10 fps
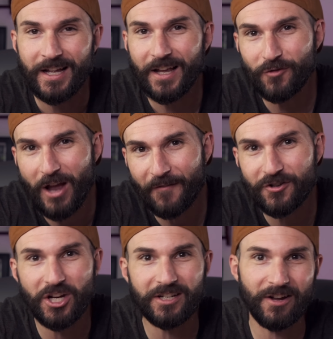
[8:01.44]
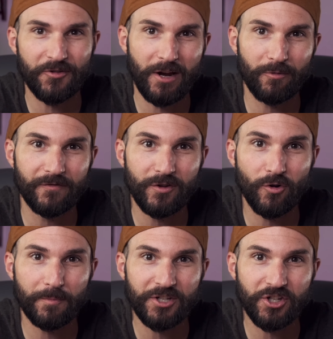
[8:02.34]
If you haven't checked out that review
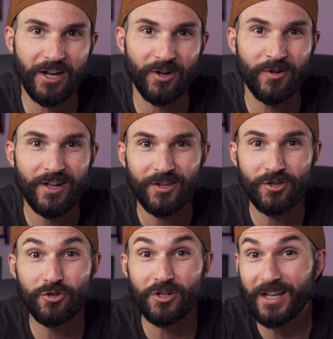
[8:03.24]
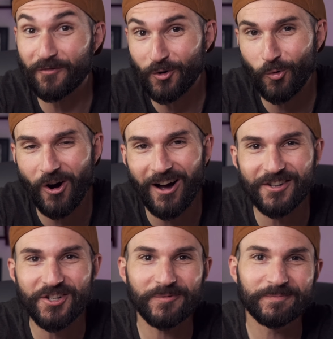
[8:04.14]
on my channel, you should give it a watch.